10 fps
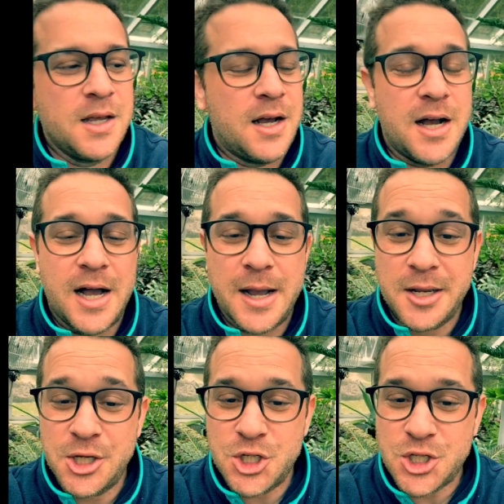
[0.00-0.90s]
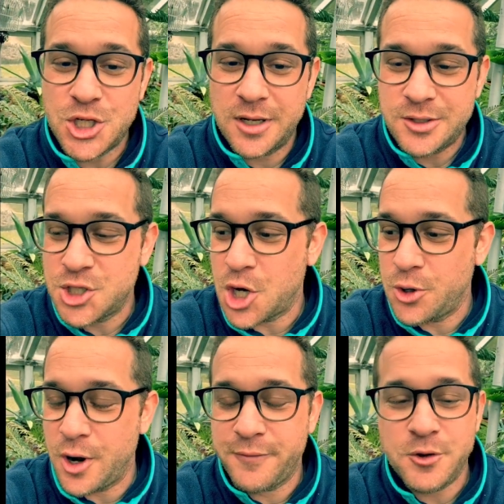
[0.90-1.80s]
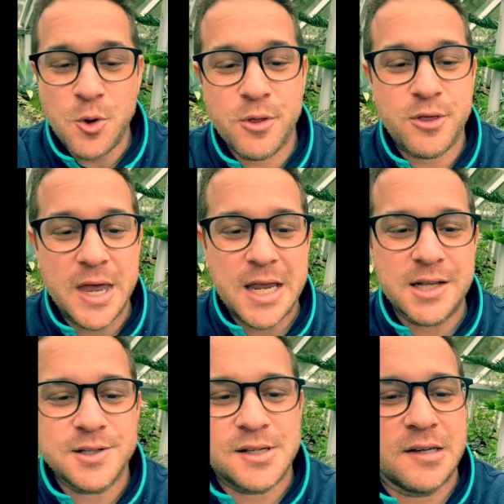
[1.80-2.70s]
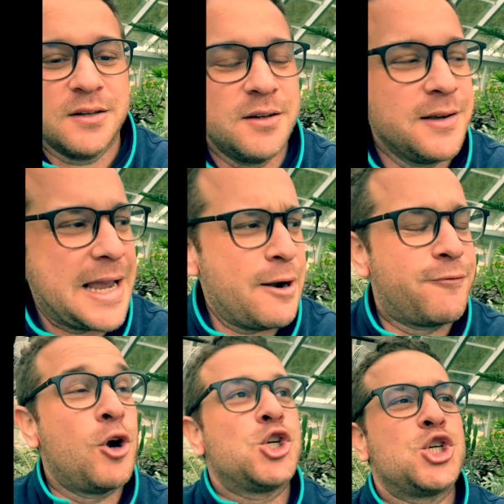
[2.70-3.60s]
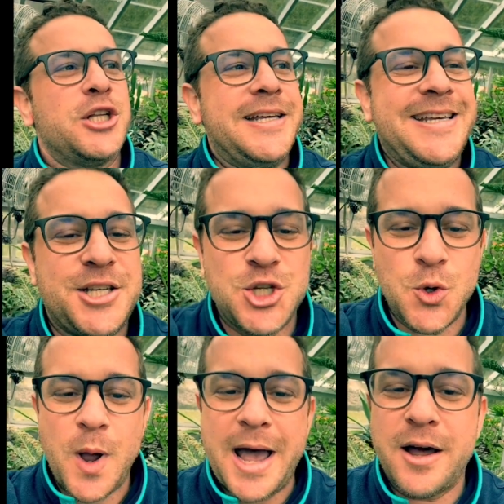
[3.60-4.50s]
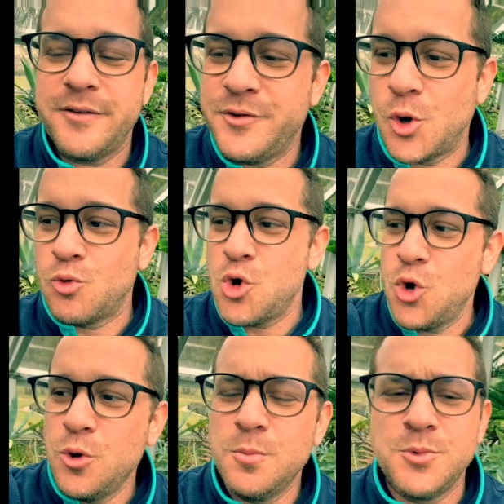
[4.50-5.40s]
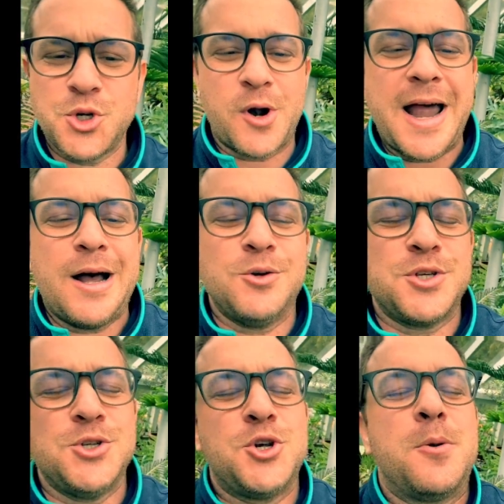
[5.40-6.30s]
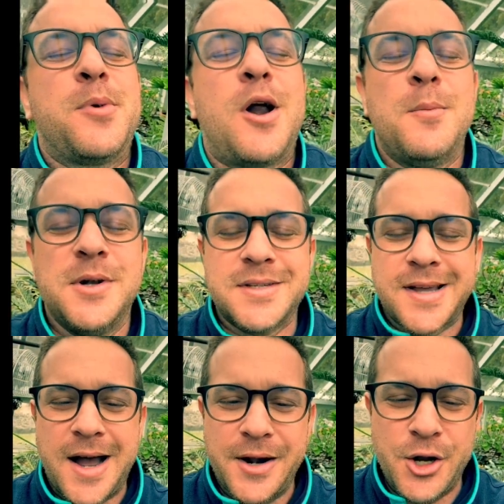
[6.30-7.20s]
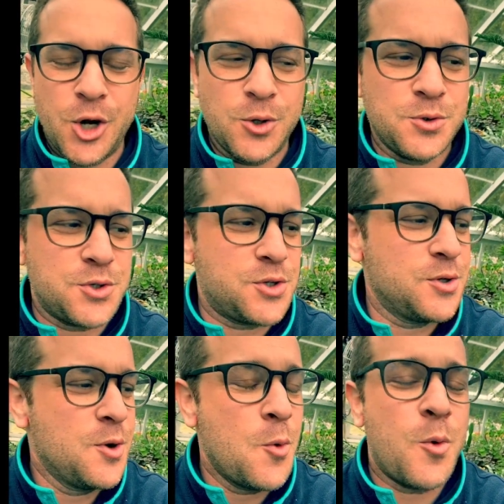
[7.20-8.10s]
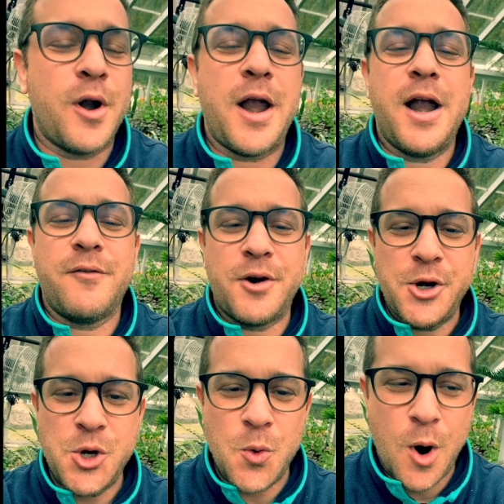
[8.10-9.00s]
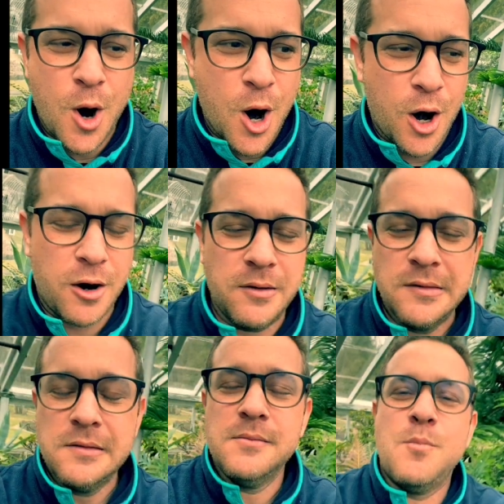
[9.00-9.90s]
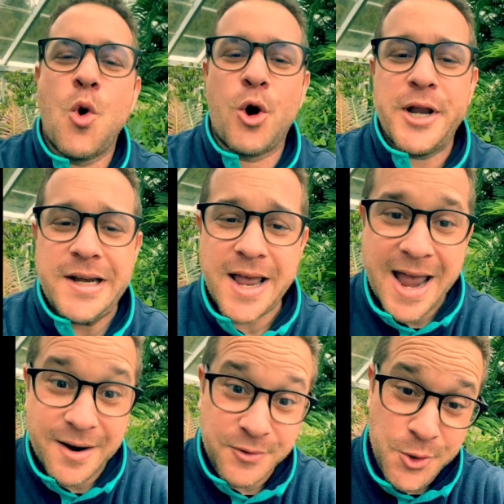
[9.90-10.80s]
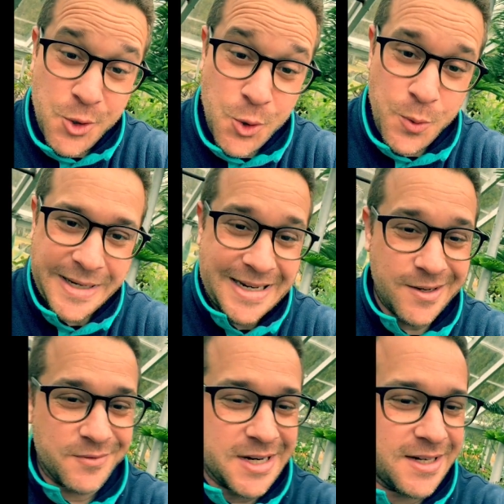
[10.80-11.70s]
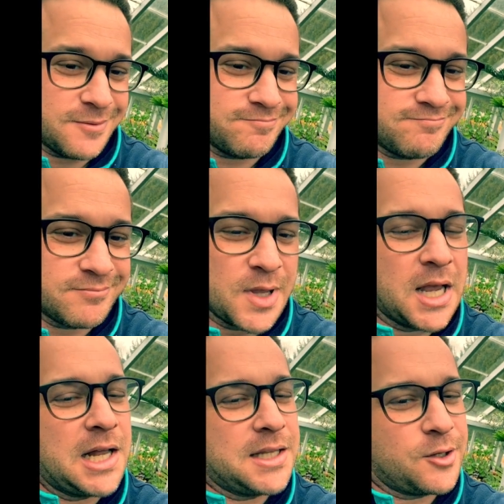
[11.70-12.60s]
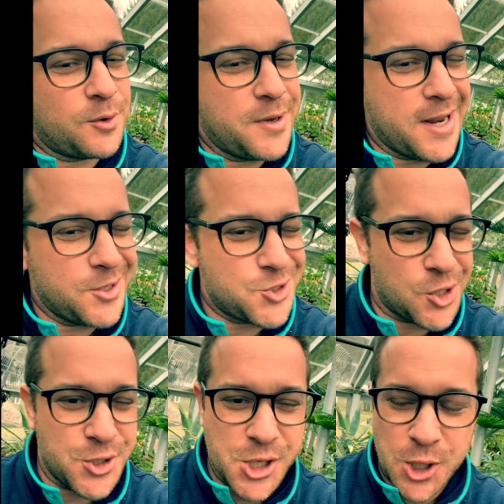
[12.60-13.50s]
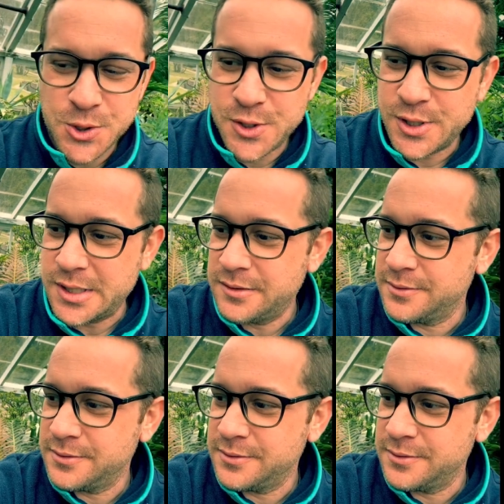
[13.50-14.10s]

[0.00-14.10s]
I'm gonna just show you a few things, kind of virtually get you out of your rooms, your houses, your apartments, condos, wherever you are, morning, afternoon, evening, little nature dose.